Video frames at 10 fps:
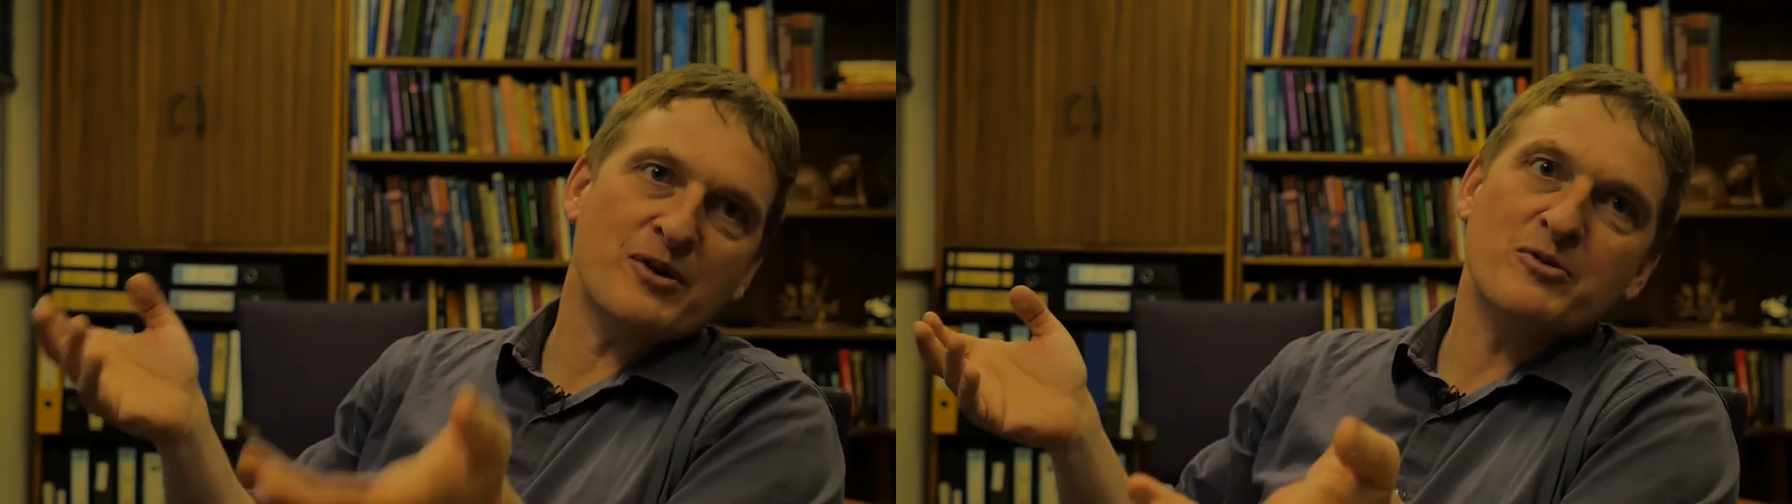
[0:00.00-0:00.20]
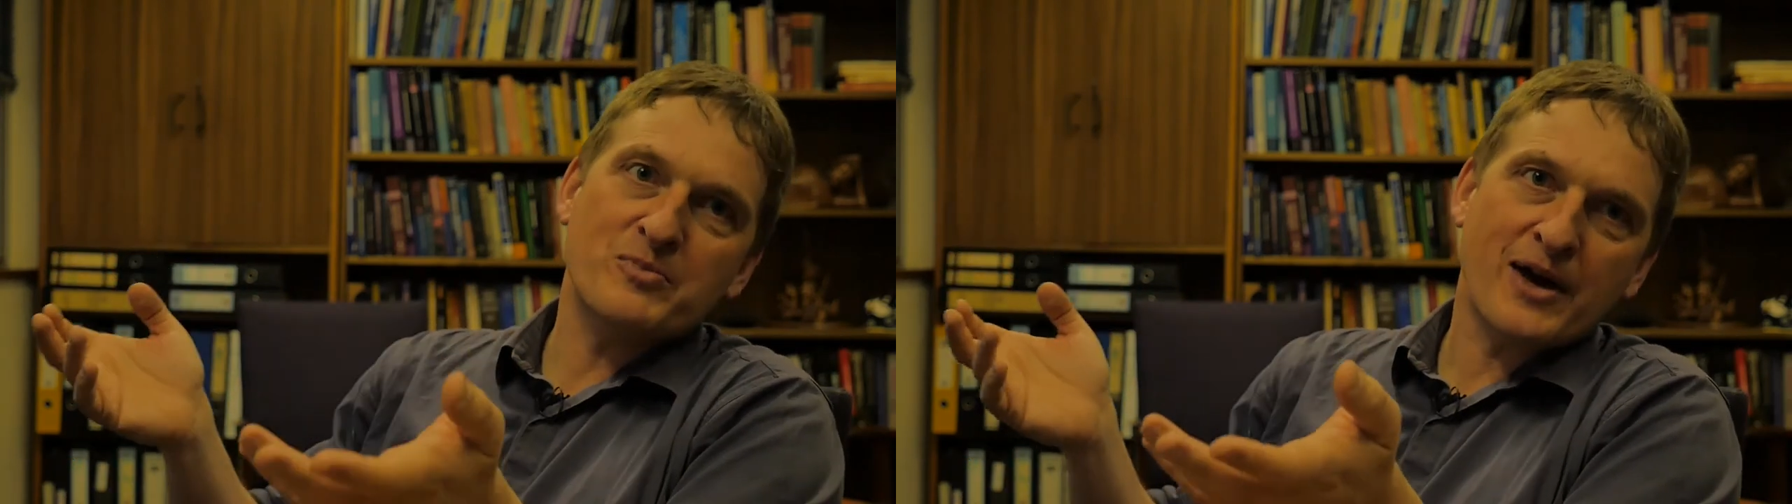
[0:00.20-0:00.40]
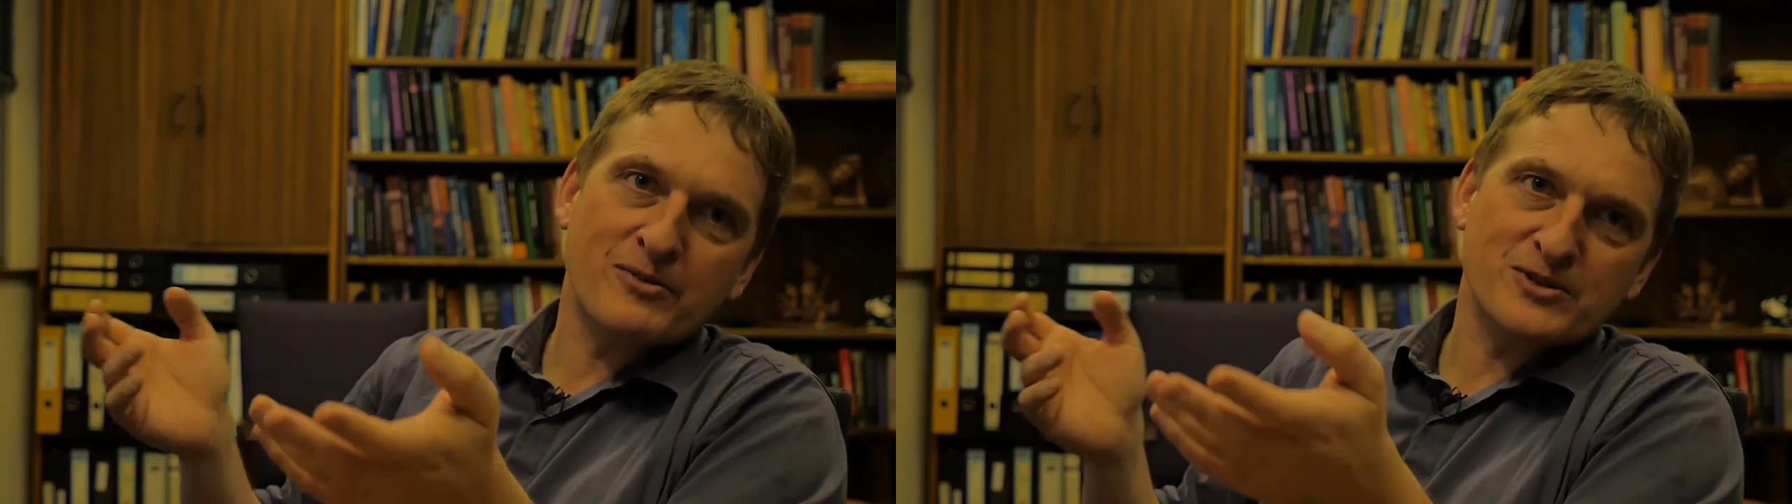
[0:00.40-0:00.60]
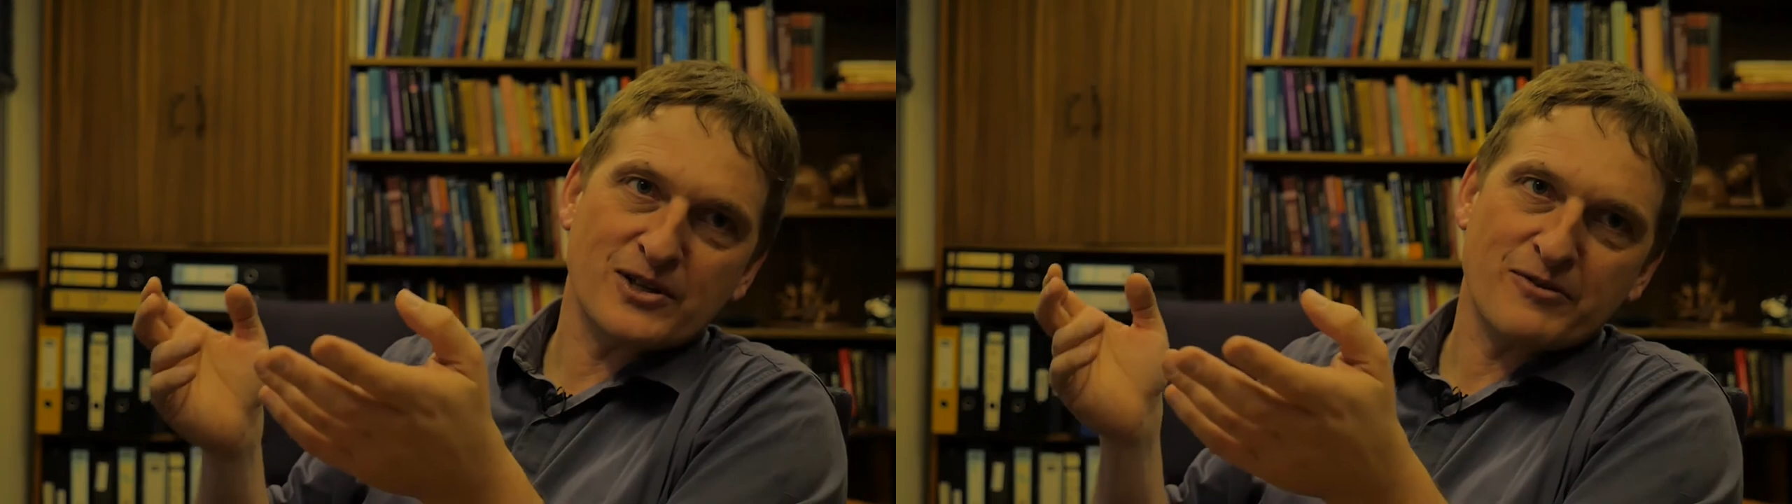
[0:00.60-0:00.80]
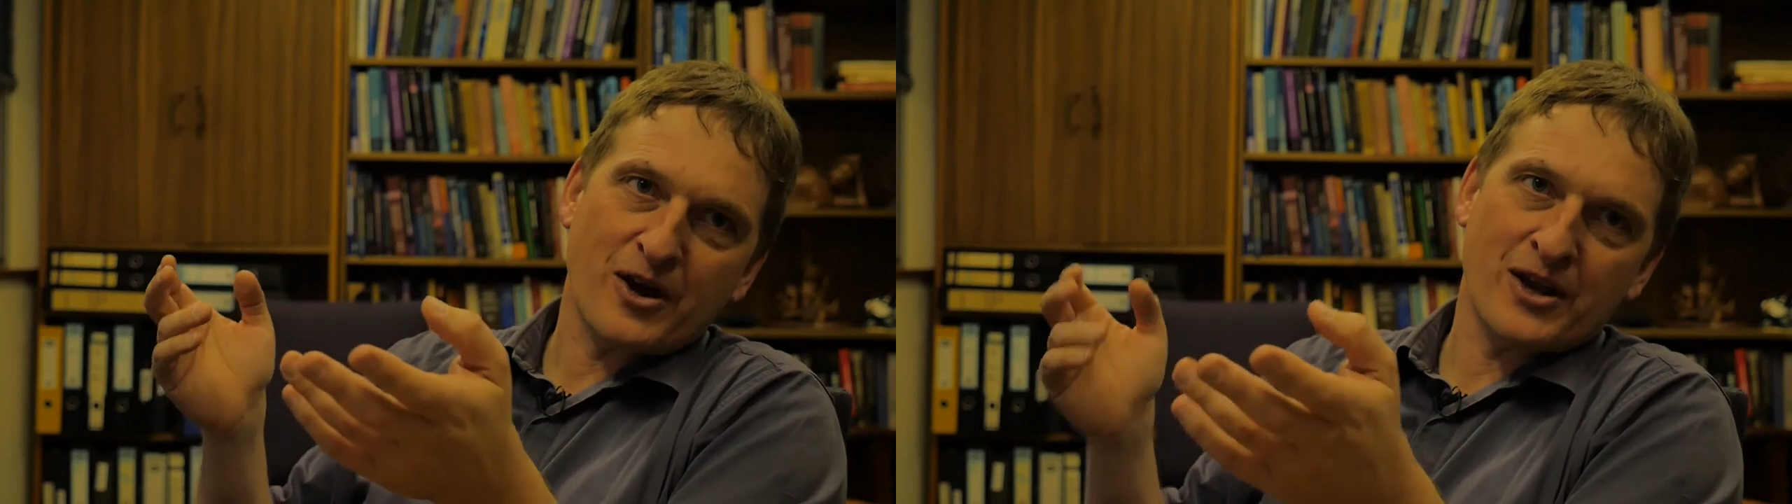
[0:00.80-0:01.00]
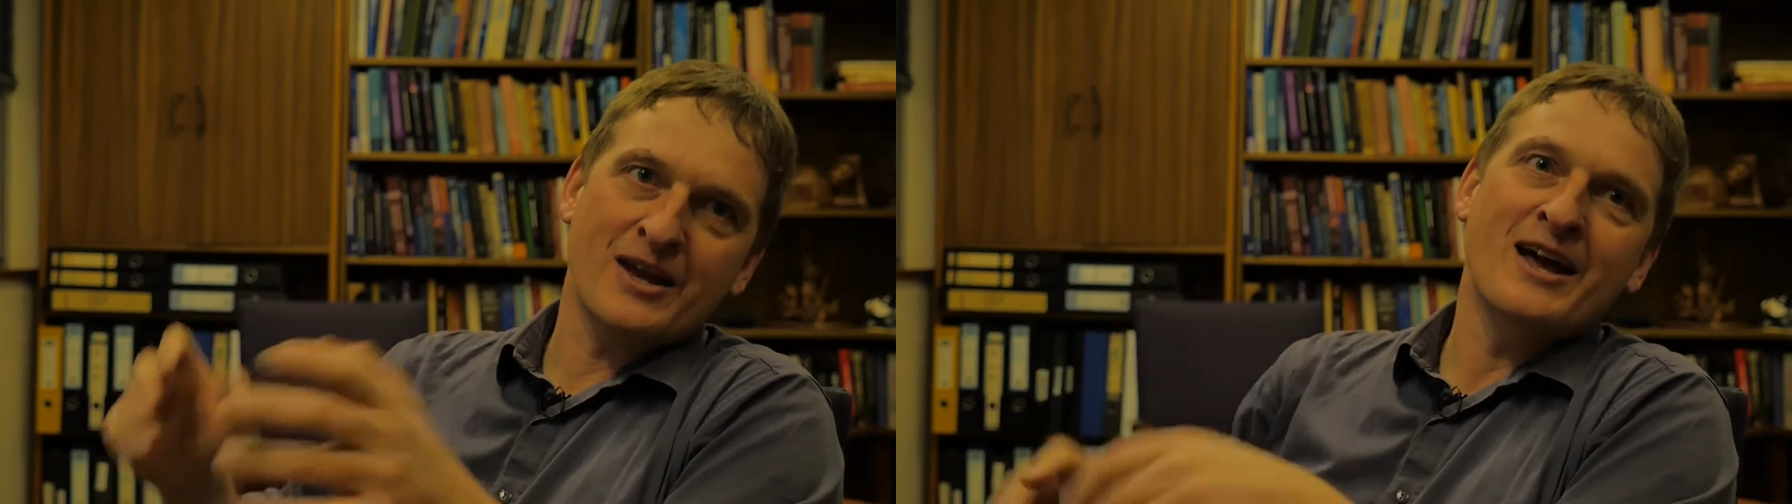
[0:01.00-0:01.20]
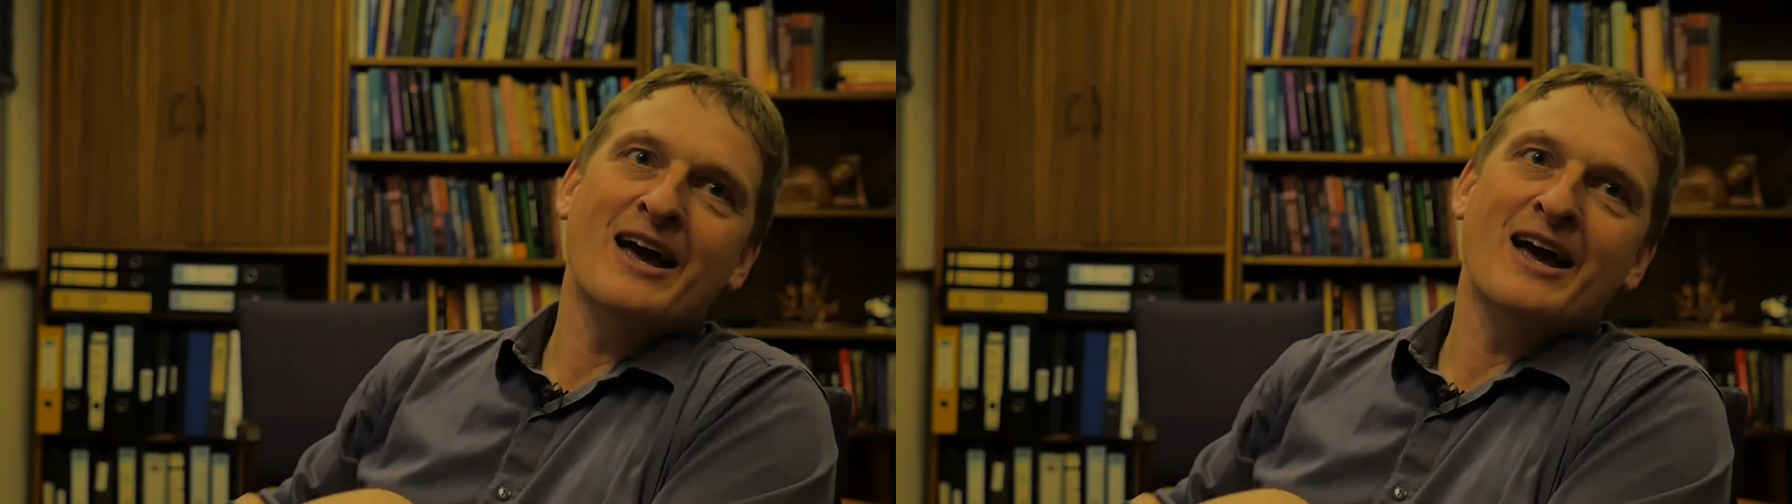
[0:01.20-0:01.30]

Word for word: we wouldn't be able to live on it.